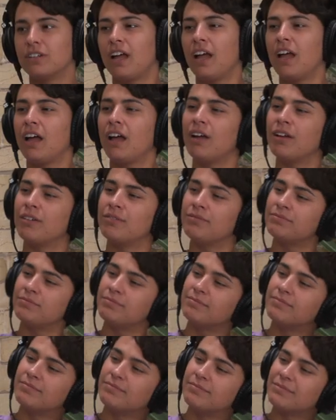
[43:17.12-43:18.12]
um,
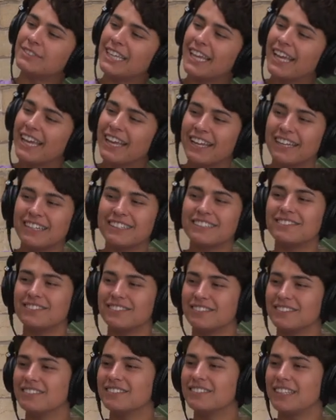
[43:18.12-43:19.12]
yeah.
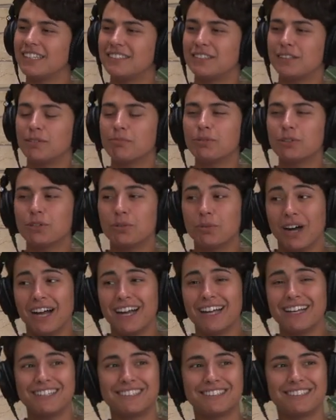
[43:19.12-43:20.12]
It's the blue
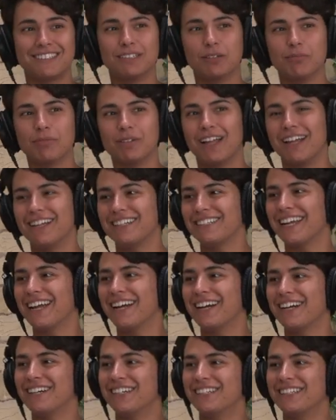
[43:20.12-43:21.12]
eyes and the blonde
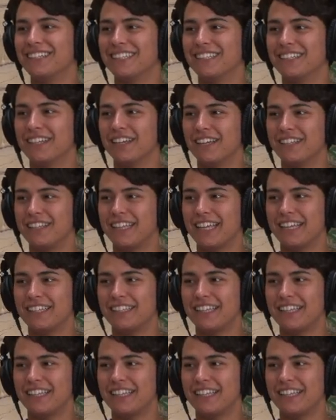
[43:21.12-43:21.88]
hair and the the, the